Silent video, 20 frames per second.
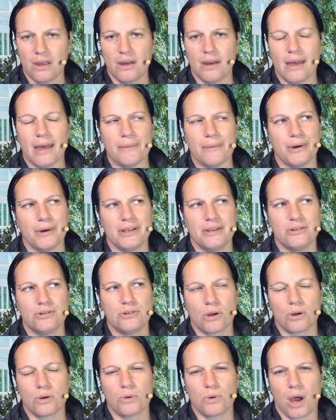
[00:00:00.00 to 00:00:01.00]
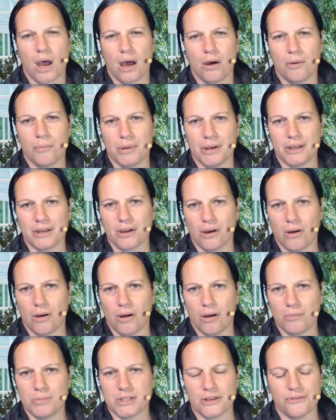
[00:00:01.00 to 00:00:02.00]
And when you know how many
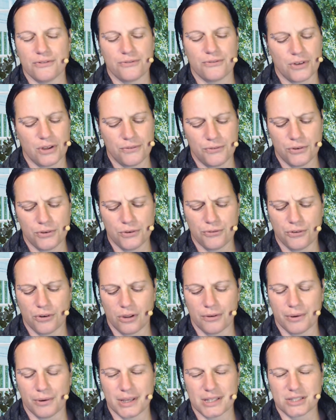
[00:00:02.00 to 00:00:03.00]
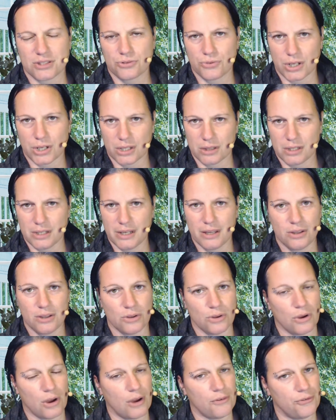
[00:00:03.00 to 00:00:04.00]
carbs, if you're following it strictly,
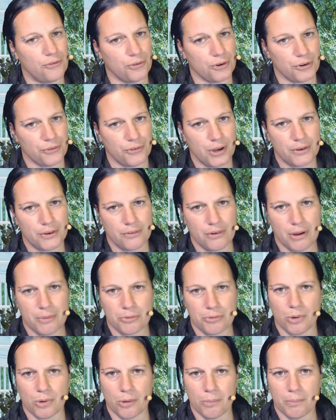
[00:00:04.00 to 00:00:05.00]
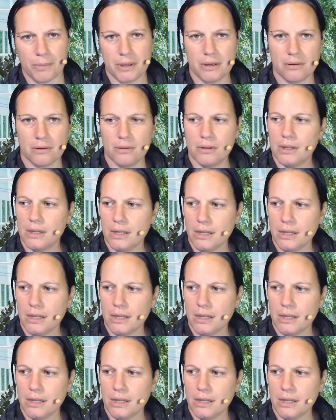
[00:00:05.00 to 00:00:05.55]
you have 45 grams per meal,